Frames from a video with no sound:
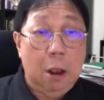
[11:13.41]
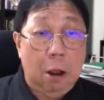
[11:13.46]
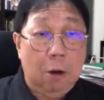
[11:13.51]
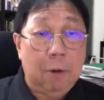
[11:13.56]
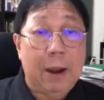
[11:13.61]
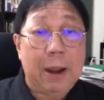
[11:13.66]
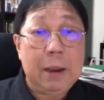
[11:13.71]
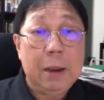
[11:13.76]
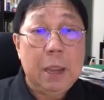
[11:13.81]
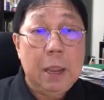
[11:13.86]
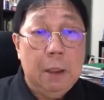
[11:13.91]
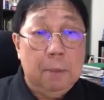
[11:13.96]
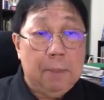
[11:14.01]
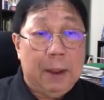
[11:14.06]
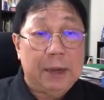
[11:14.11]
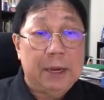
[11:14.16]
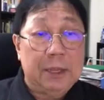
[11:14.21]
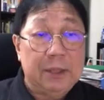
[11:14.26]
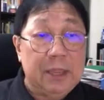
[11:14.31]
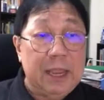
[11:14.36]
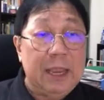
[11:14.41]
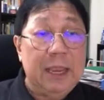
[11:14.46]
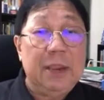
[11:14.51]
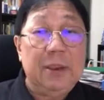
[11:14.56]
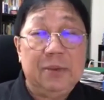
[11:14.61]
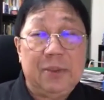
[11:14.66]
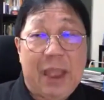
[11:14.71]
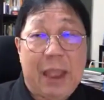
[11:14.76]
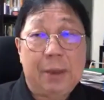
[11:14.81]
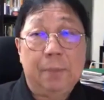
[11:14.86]
All right, but the thing
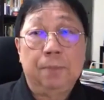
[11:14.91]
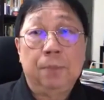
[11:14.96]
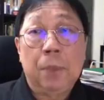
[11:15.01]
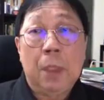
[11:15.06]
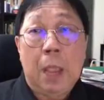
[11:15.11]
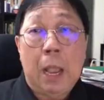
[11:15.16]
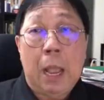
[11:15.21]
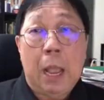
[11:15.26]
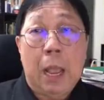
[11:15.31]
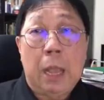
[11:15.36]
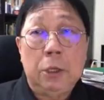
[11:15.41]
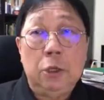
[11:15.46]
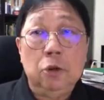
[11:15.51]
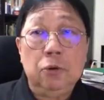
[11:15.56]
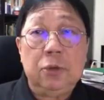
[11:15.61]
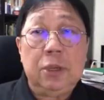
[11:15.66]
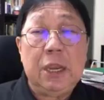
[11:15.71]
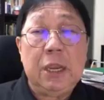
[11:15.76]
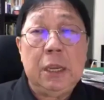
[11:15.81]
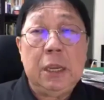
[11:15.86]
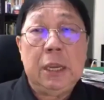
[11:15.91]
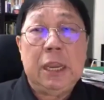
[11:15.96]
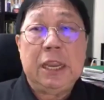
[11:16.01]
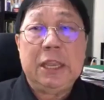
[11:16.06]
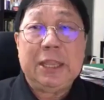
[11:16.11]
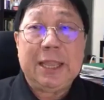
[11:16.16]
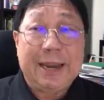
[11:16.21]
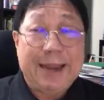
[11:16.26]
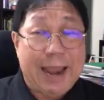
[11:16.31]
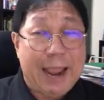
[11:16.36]
is that using
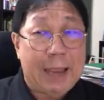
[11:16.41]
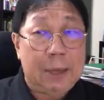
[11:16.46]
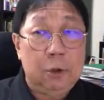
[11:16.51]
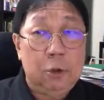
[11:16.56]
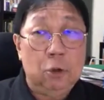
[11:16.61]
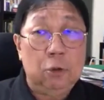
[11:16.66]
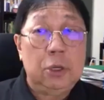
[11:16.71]
internet,